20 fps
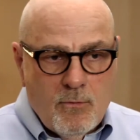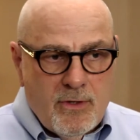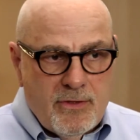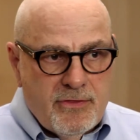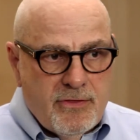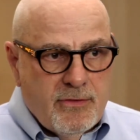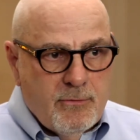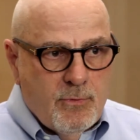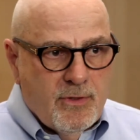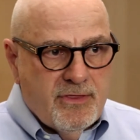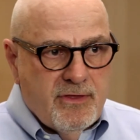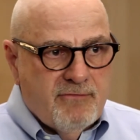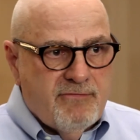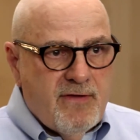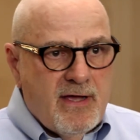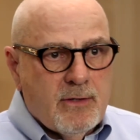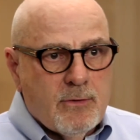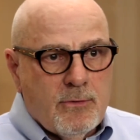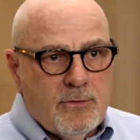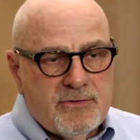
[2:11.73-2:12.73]
With the
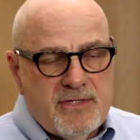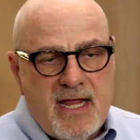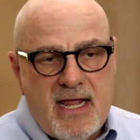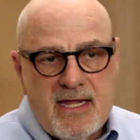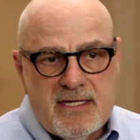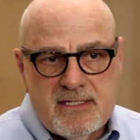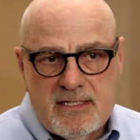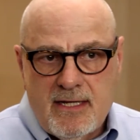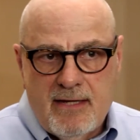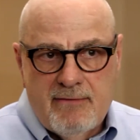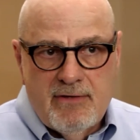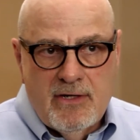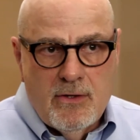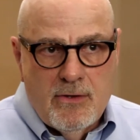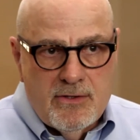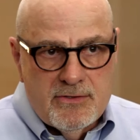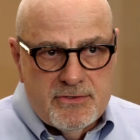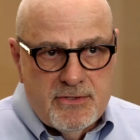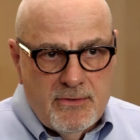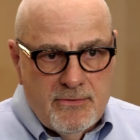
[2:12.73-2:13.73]
federal tax levy
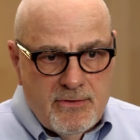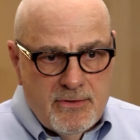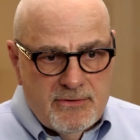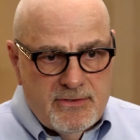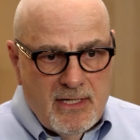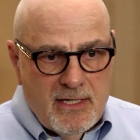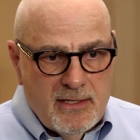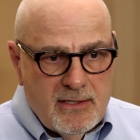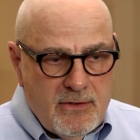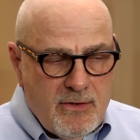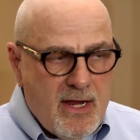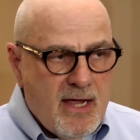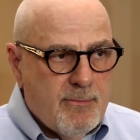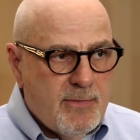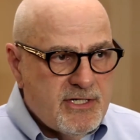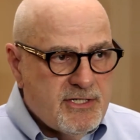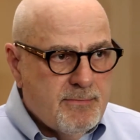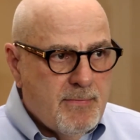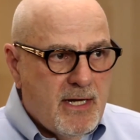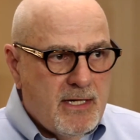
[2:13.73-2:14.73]
also, they're telling you how
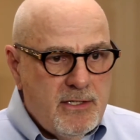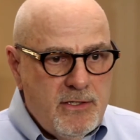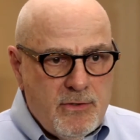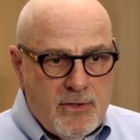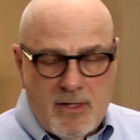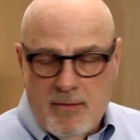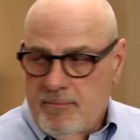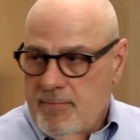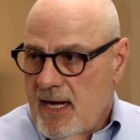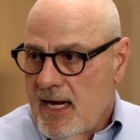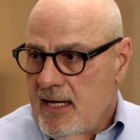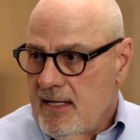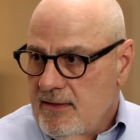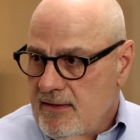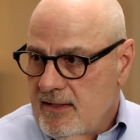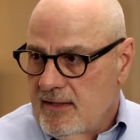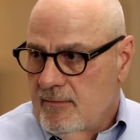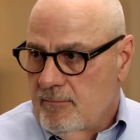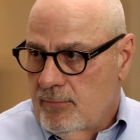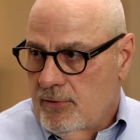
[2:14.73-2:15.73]
much money you can pay
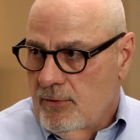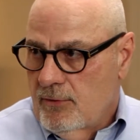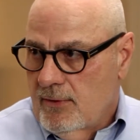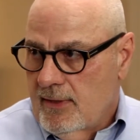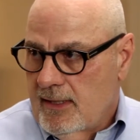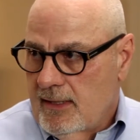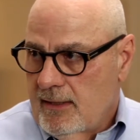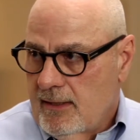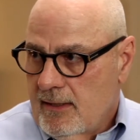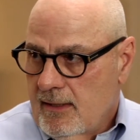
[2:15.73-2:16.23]
the employee.